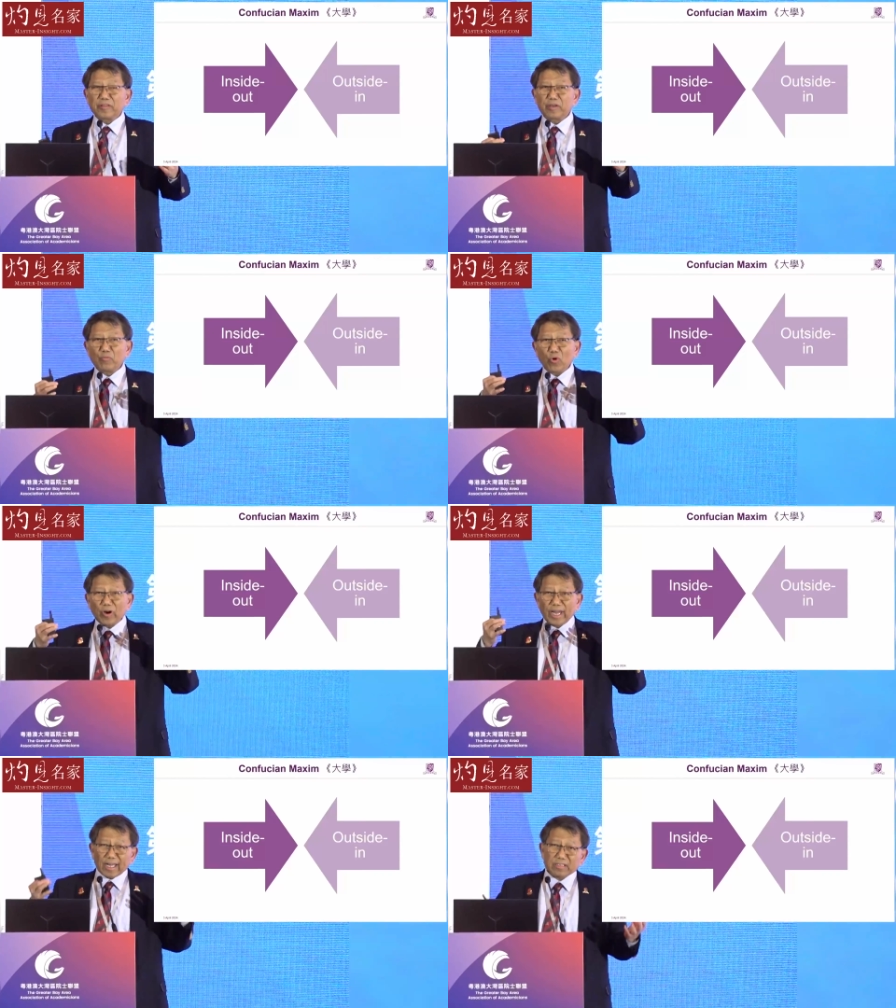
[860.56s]
the
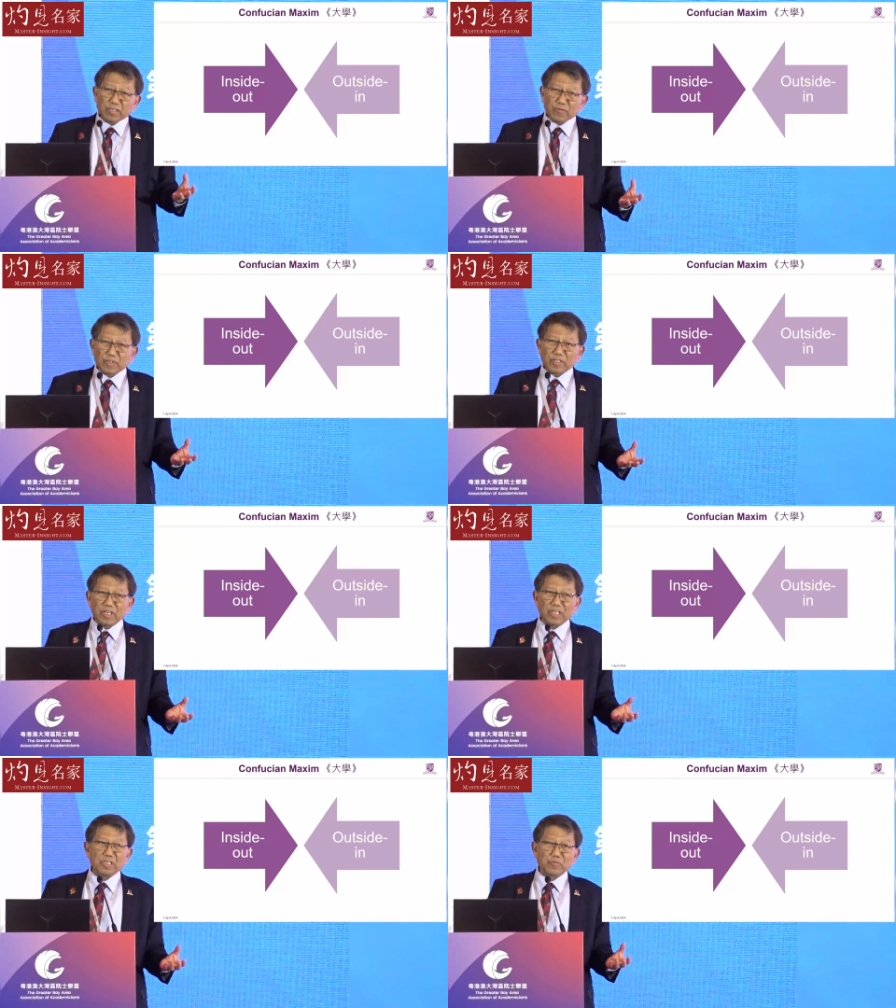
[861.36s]
more
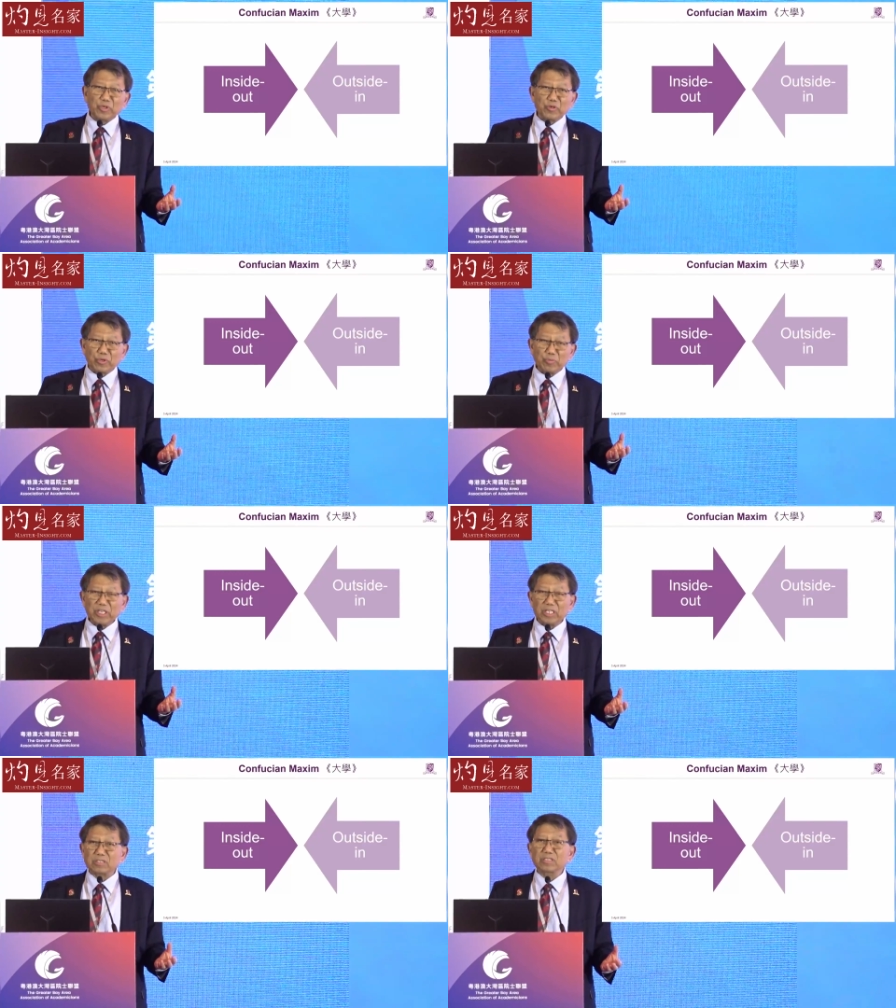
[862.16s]
actively it
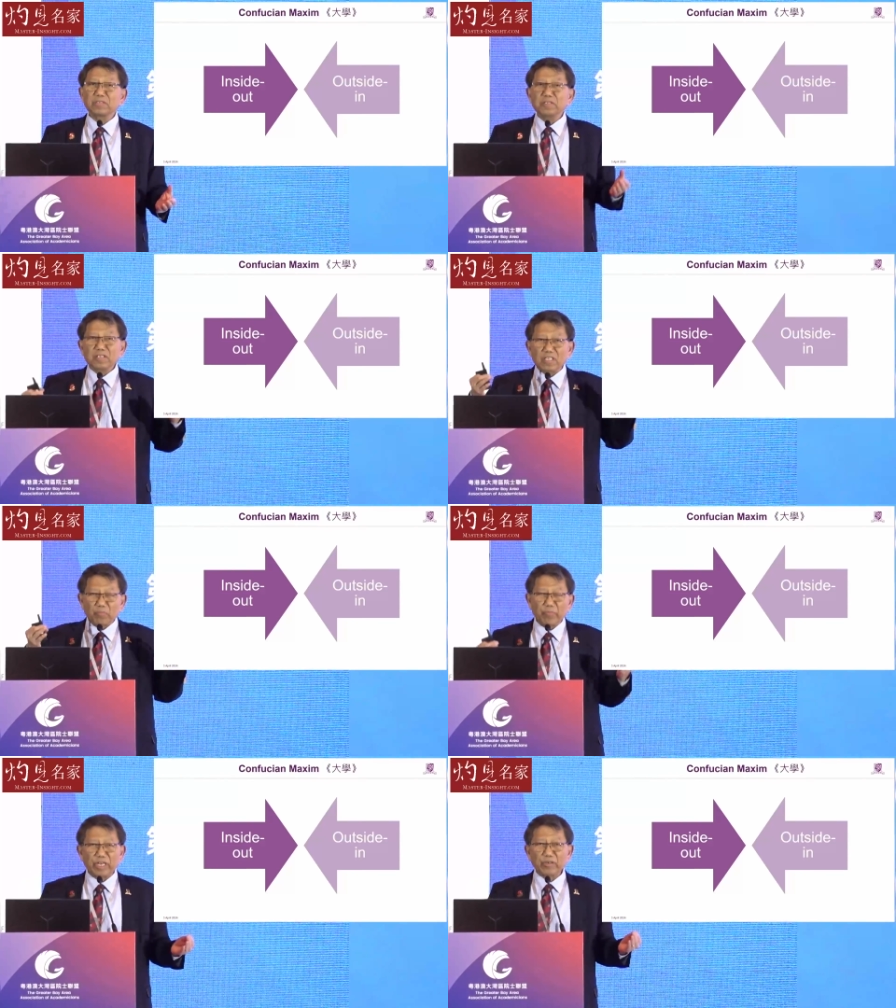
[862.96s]
repeats, the
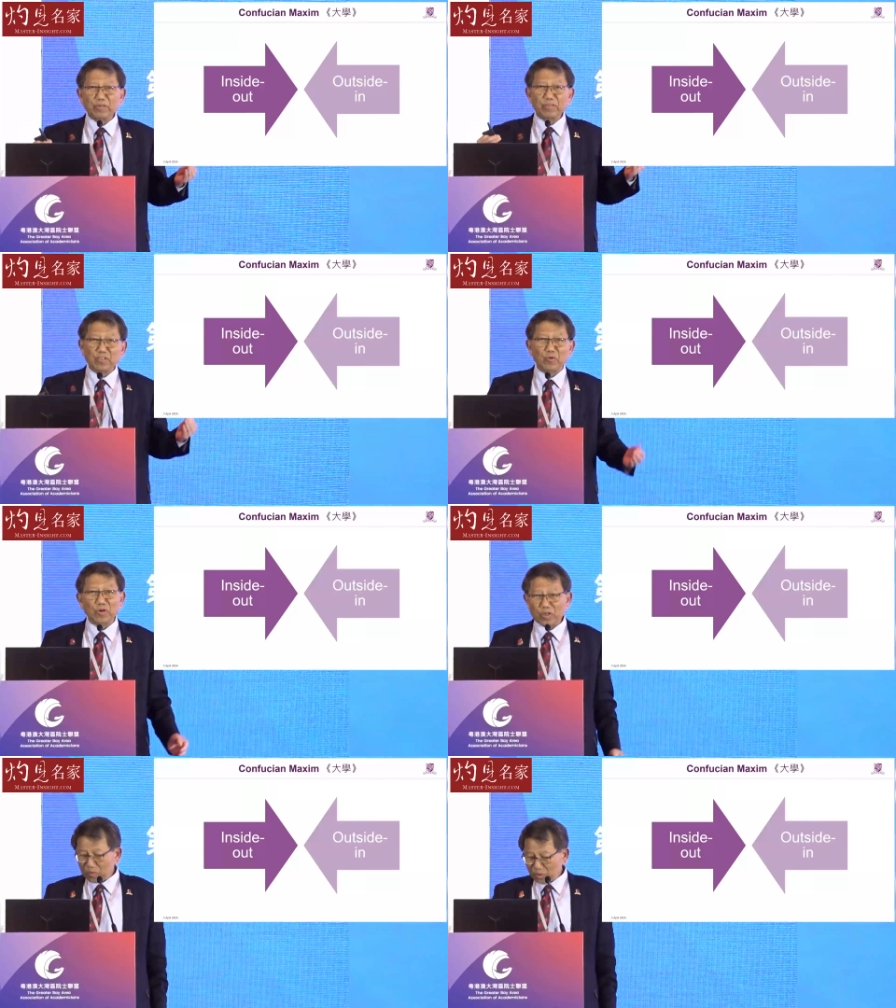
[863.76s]
better the
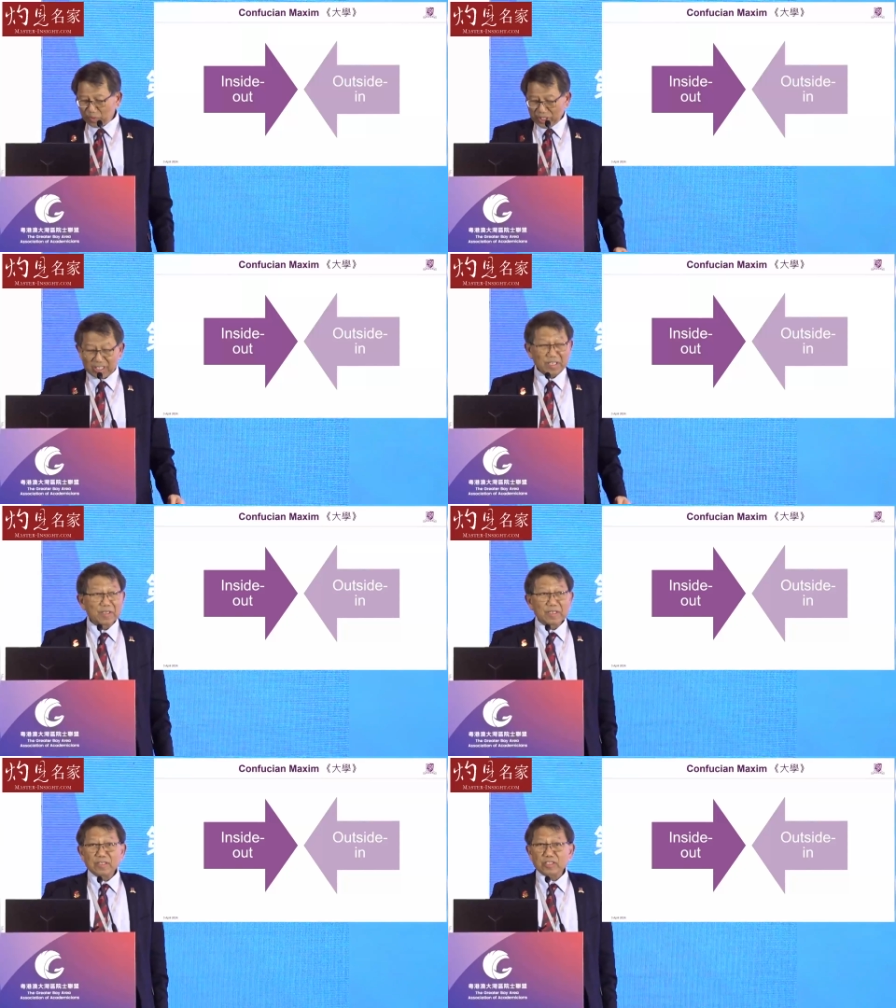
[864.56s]
world will be.
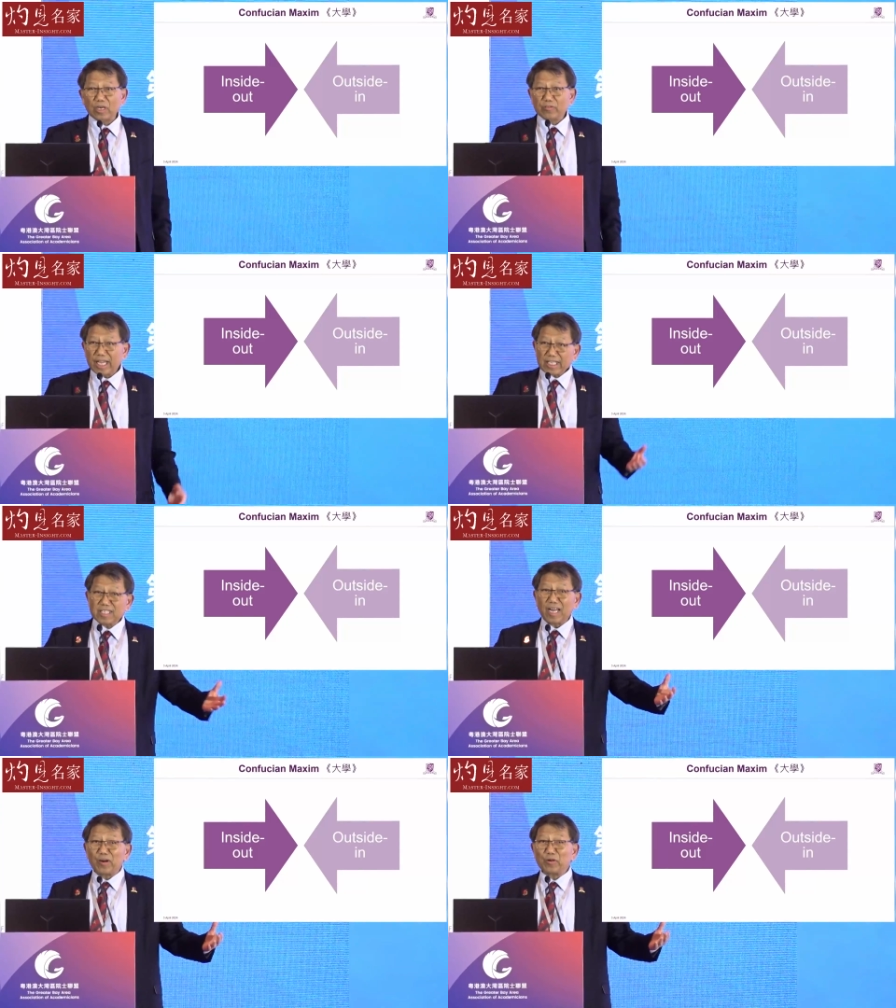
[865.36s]
So
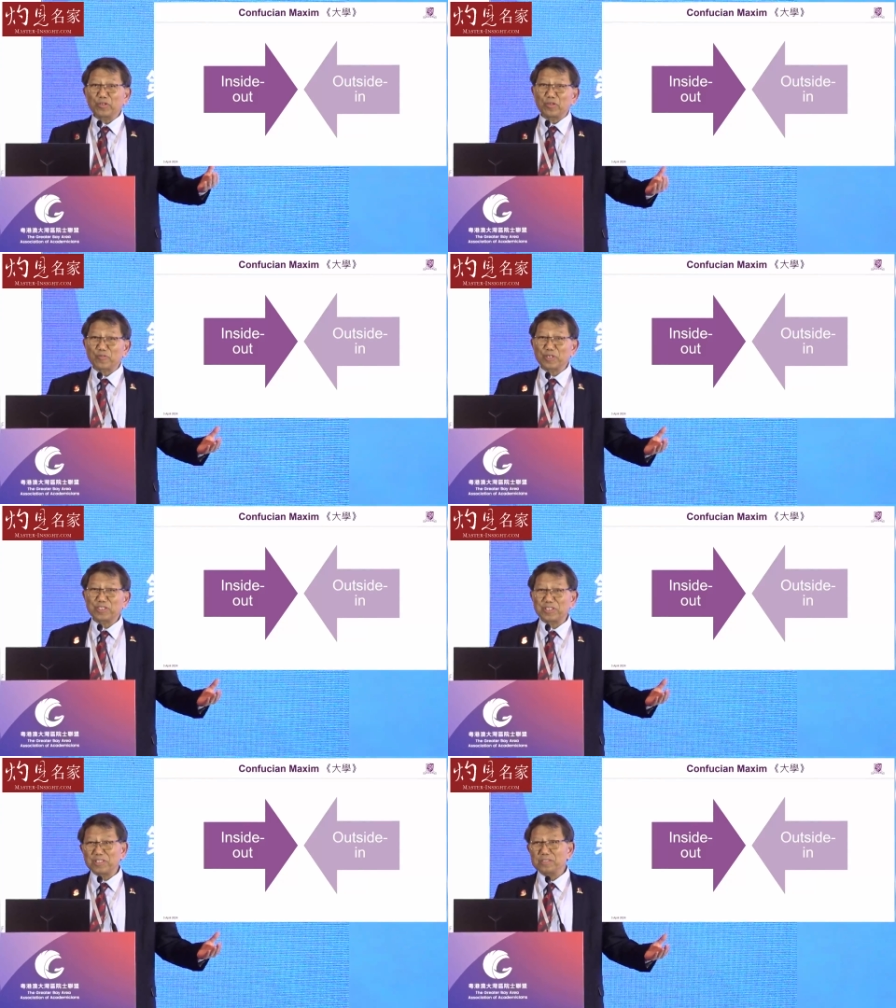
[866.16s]
that's how
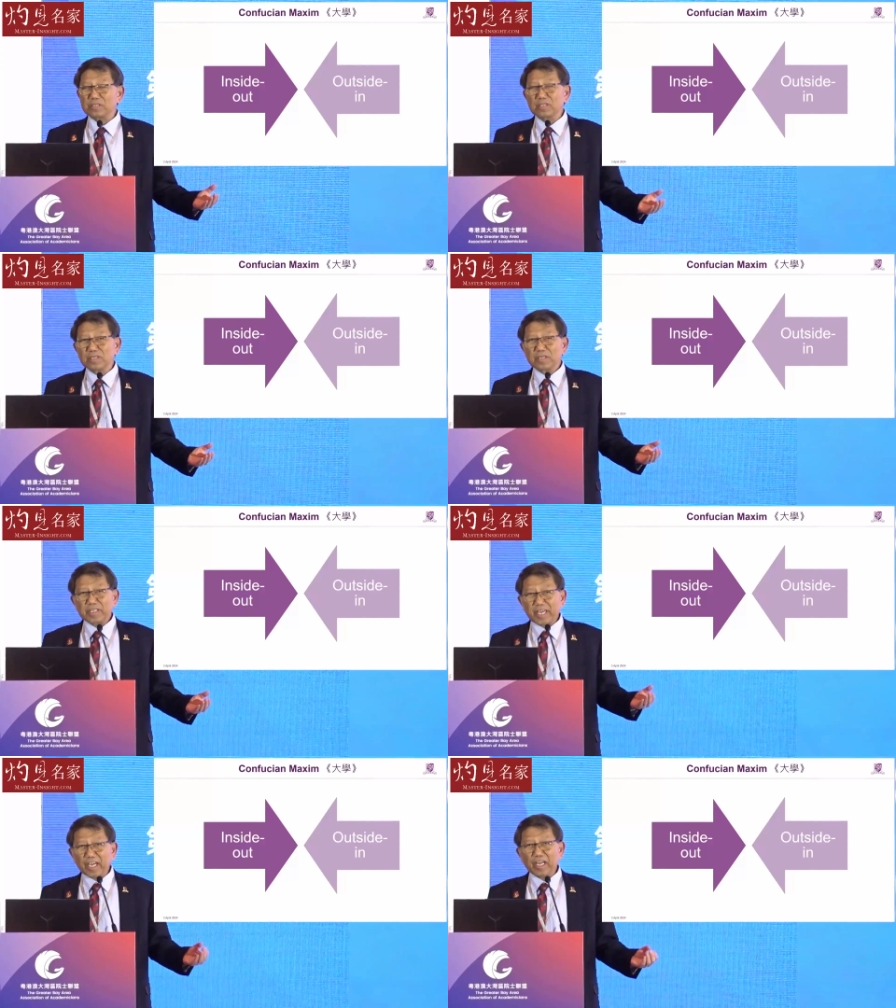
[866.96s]
universities
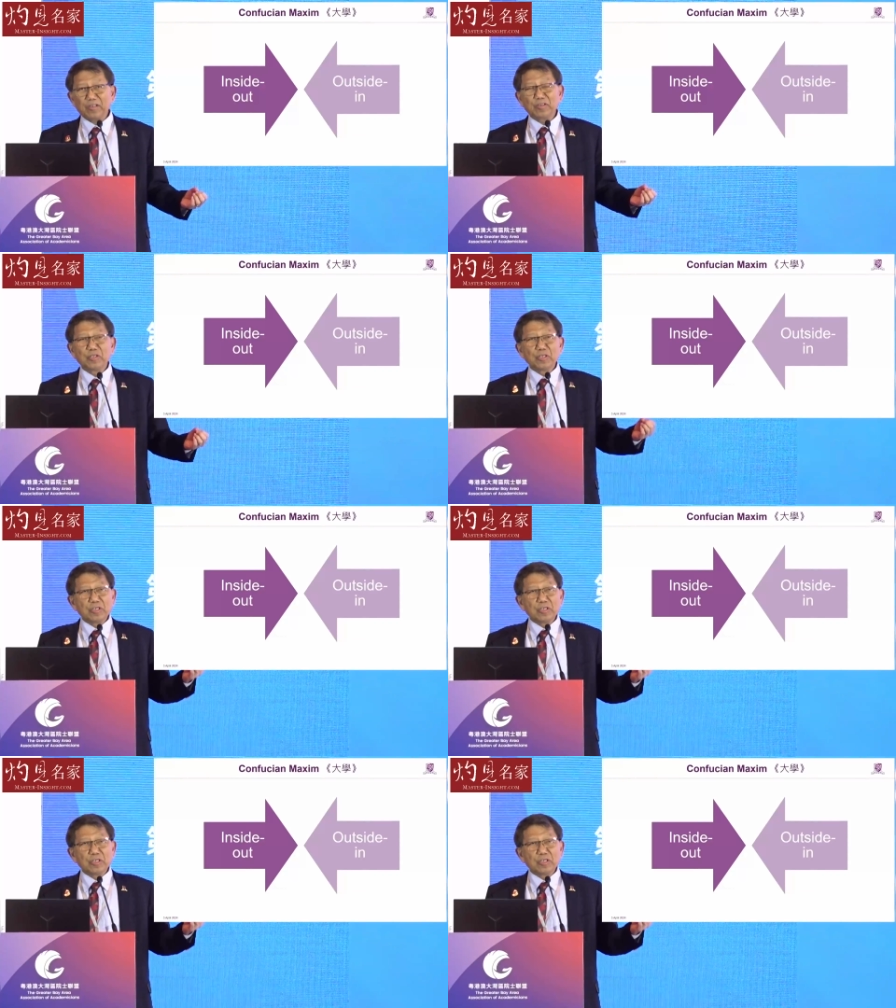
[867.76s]
can